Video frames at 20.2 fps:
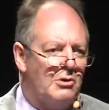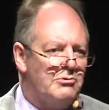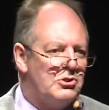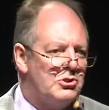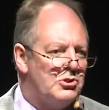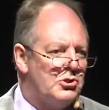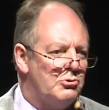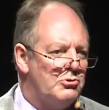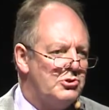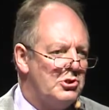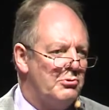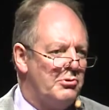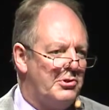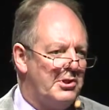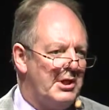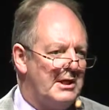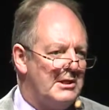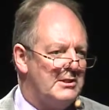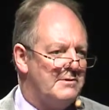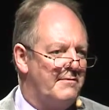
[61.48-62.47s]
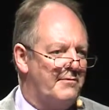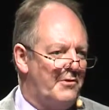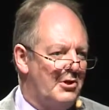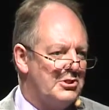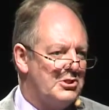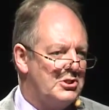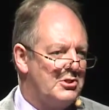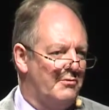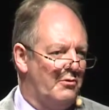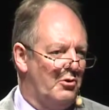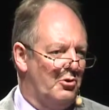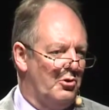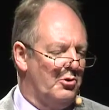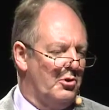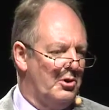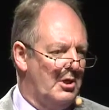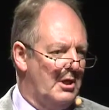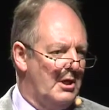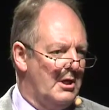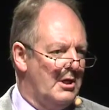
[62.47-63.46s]
so, to do two things. First of
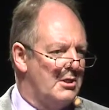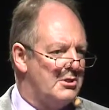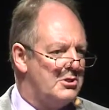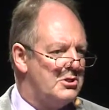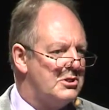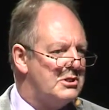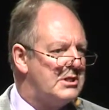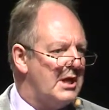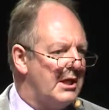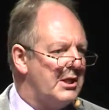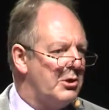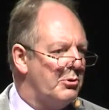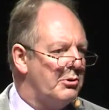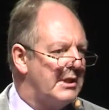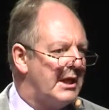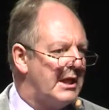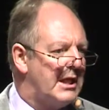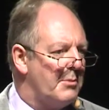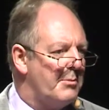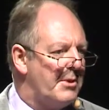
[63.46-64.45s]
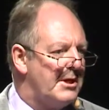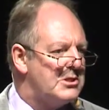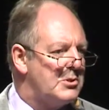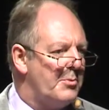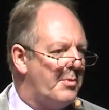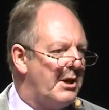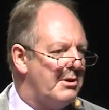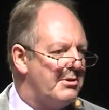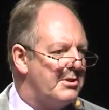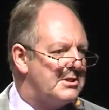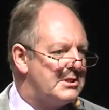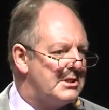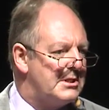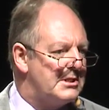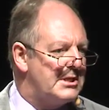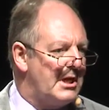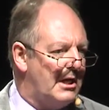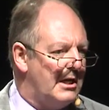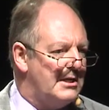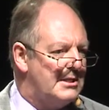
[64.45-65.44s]
all, to tell you a little bit about the
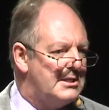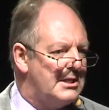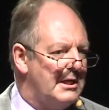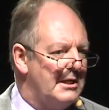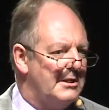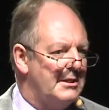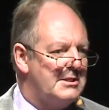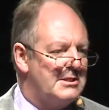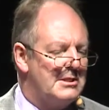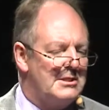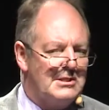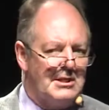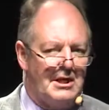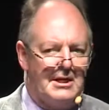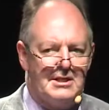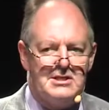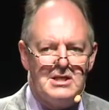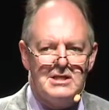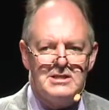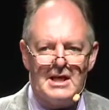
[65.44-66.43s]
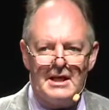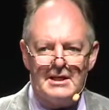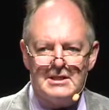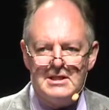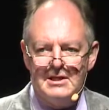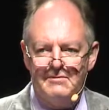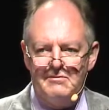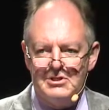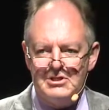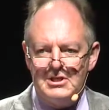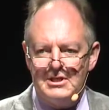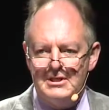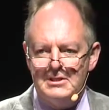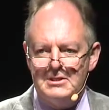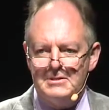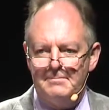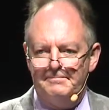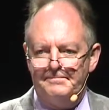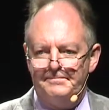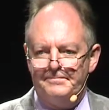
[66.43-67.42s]
society and the society's
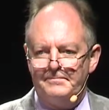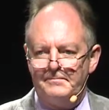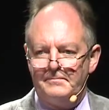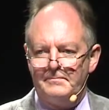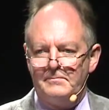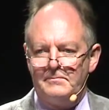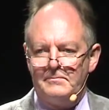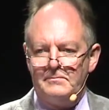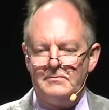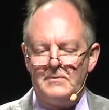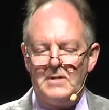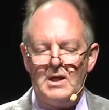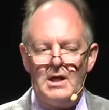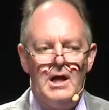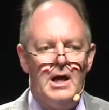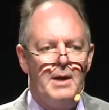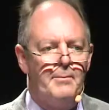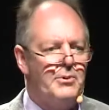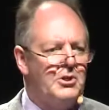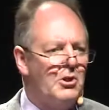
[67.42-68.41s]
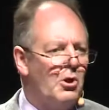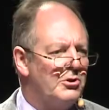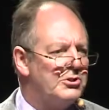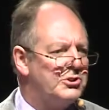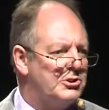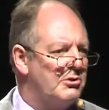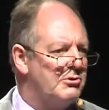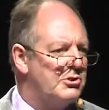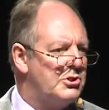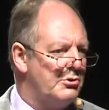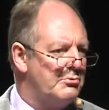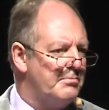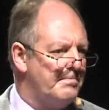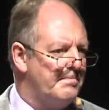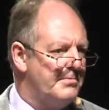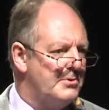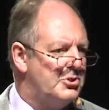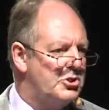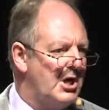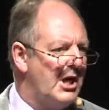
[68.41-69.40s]
activities, uh, but also to
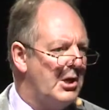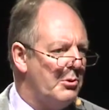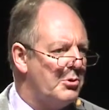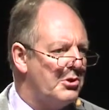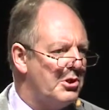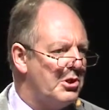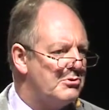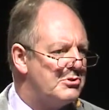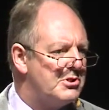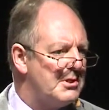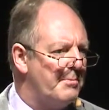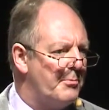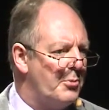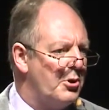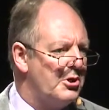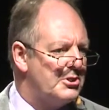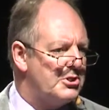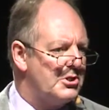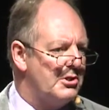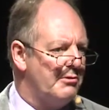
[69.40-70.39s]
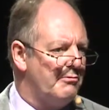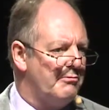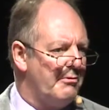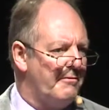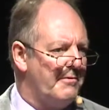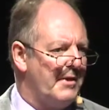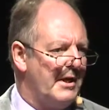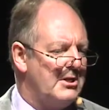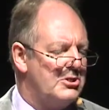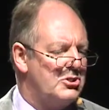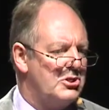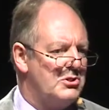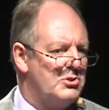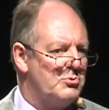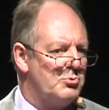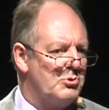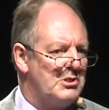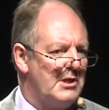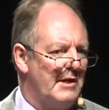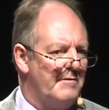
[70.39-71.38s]
share with you some personal
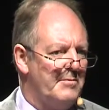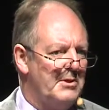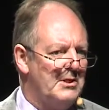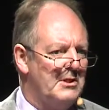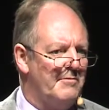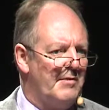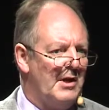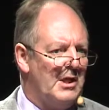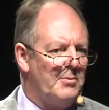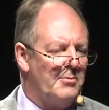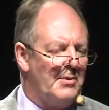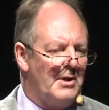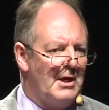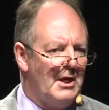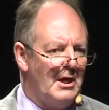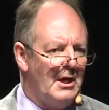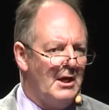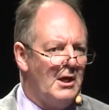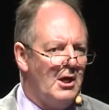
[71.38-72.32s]
reflections which I've been developing